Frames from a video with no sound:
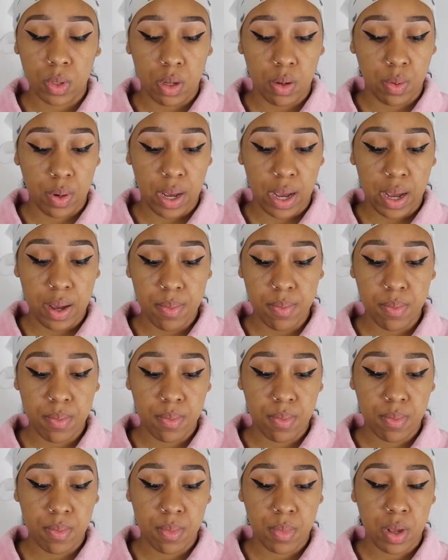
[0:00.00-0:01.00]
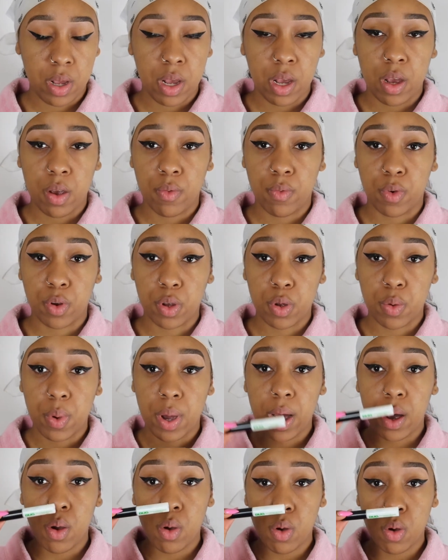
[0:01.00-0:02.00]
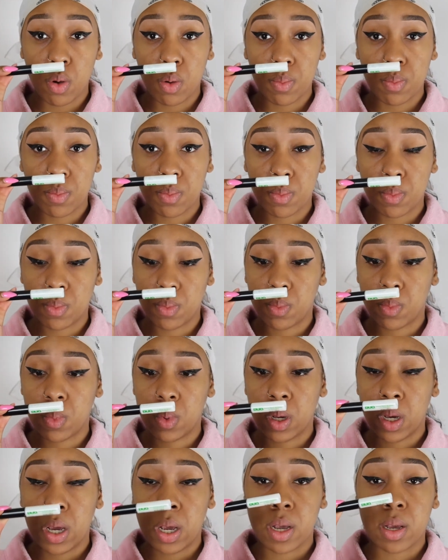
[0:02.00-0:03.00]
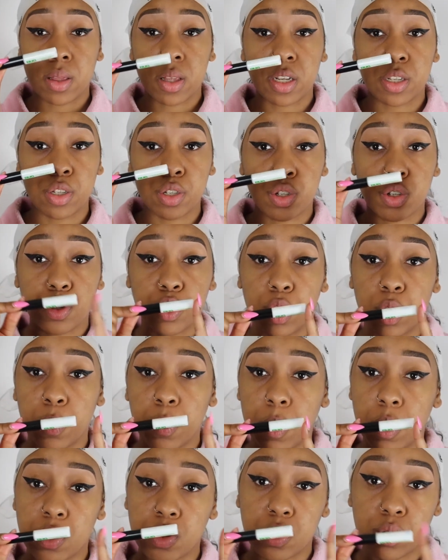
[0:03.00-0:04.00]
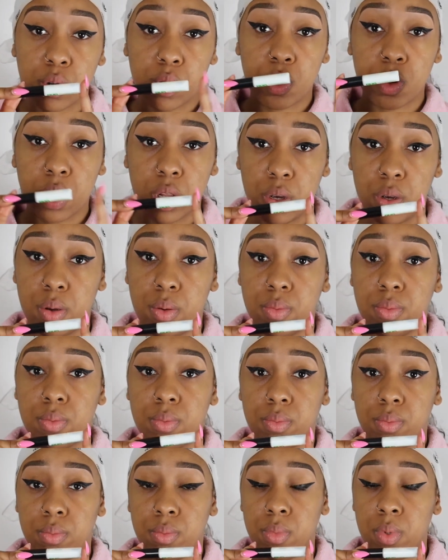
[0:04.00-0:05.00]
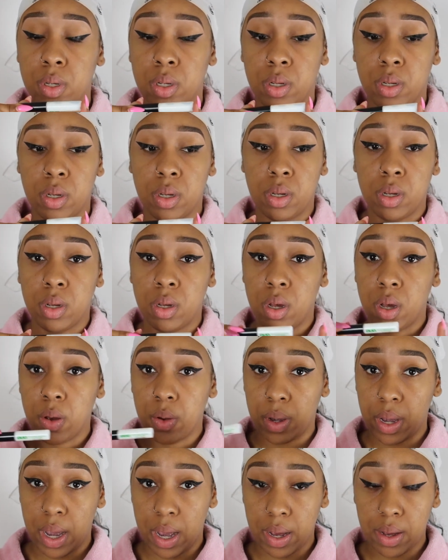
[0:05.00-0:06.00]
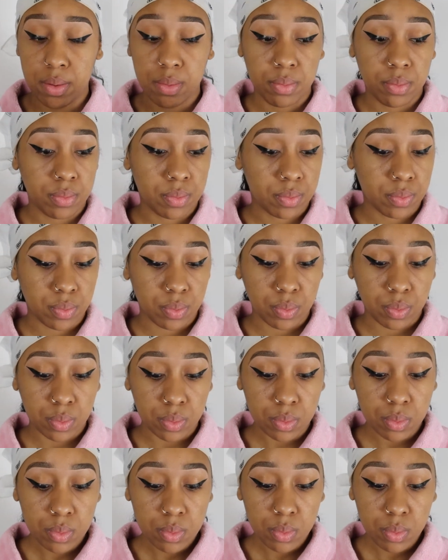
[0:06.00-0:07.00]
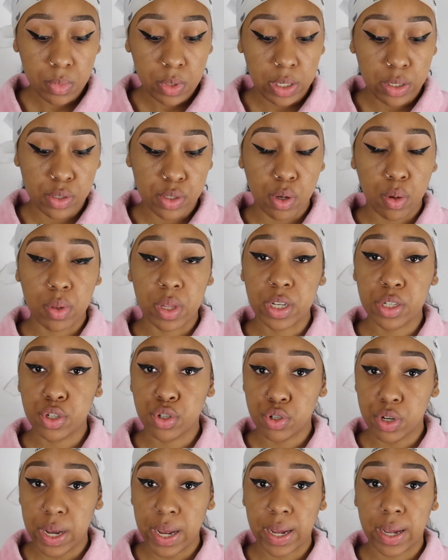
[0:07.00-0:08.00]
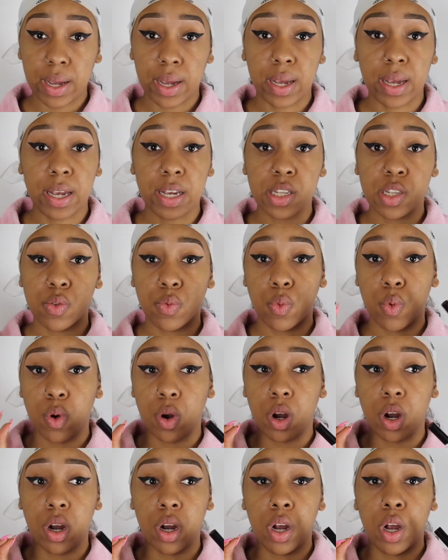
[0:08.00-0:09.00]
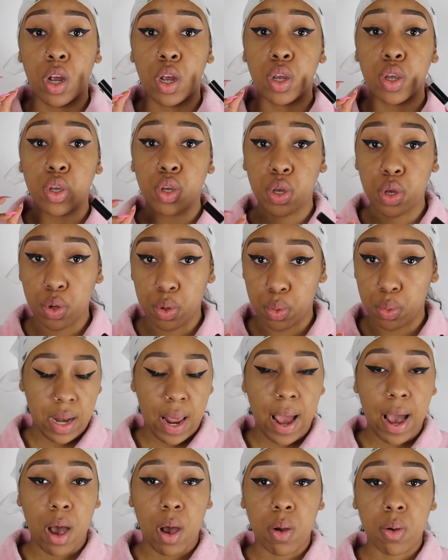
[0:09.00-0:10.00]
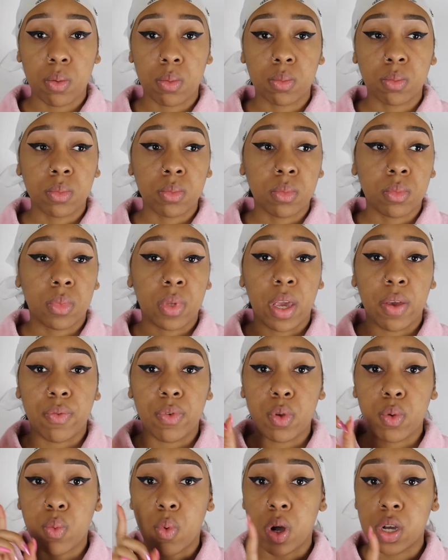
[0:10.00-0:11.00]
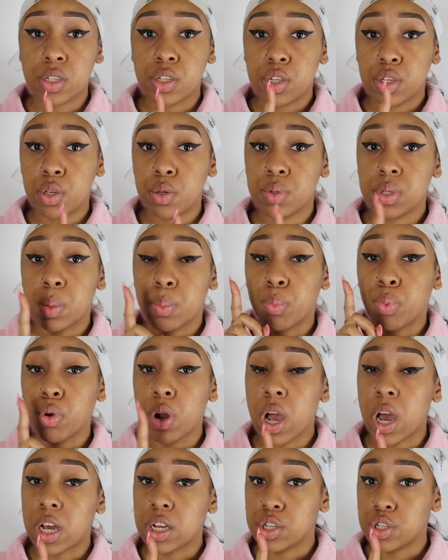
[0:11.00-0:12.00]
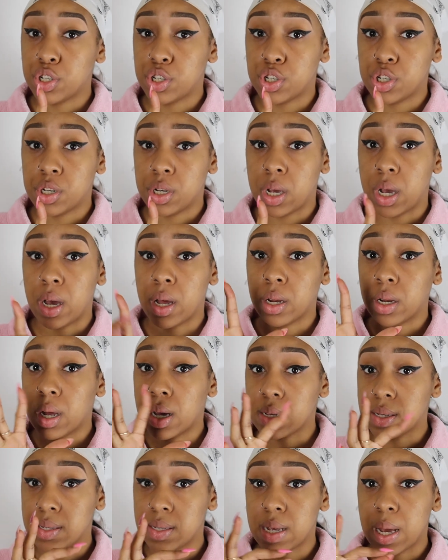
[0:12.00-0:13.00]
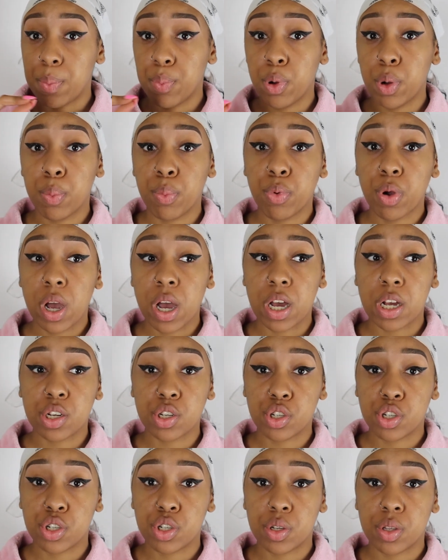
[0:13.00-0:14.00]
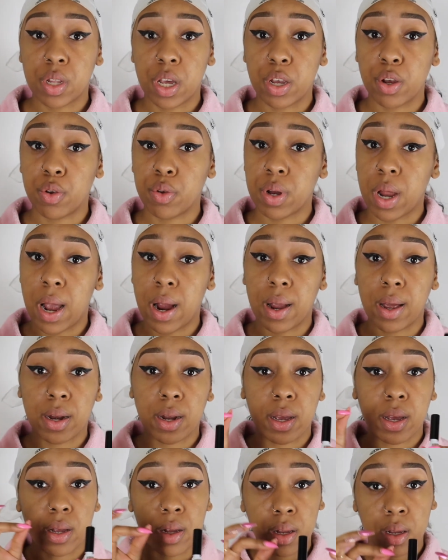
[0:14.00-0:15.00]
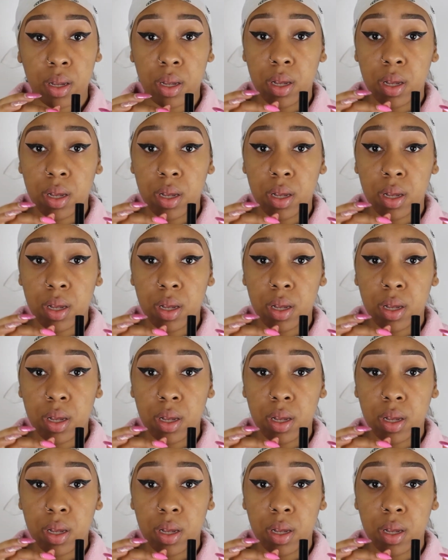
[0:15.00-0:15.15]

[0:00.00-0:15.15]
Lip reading: okay? For you at home, this is your personal glue, okay? So this trick is for you. Now, if you want to use a brush, a separate brush that you're not gonna